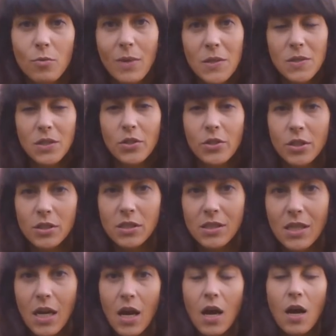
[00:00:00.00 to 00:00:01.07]
my seekers,
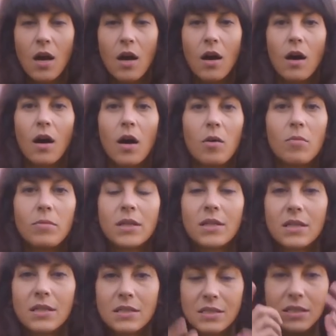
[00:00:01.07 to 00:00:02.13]
um,
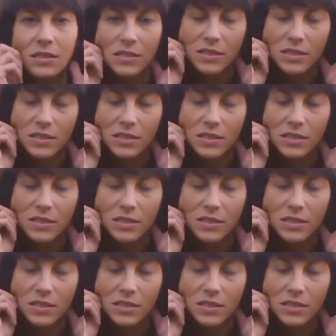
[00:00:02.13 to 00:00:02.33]
because this